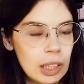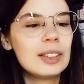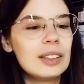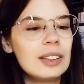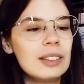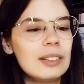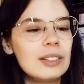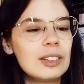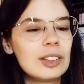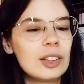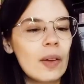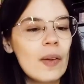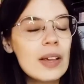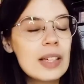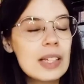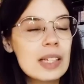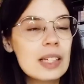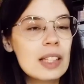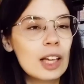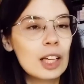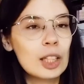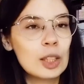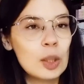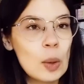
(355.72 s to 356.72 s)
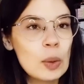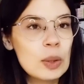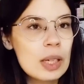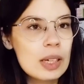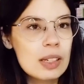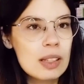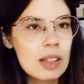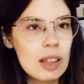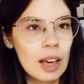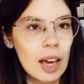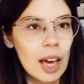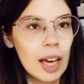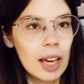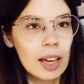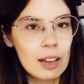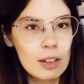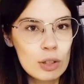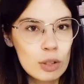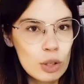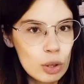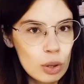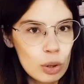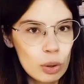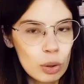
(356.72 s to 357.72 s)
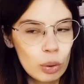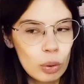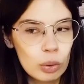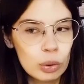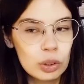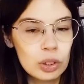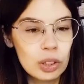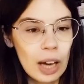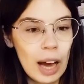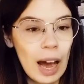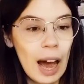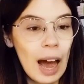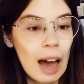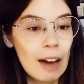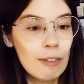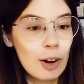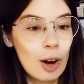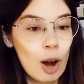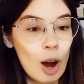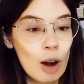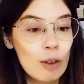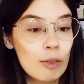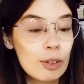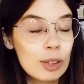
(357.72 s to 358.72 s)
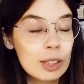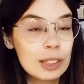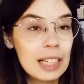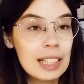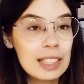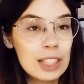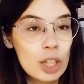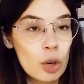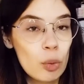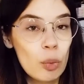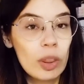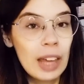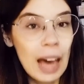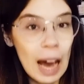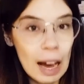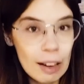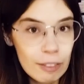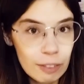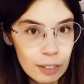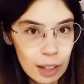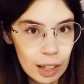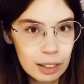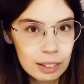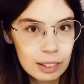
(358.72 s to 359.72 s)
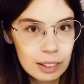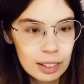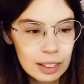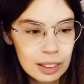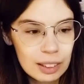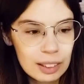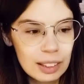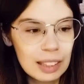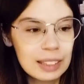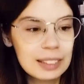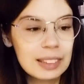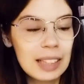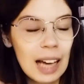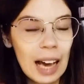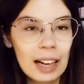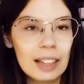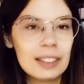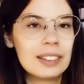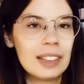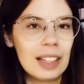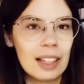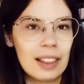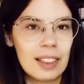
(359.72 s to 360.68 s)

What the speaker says: So this is the closest thing I can do to have a conversation with Kafka, is annotate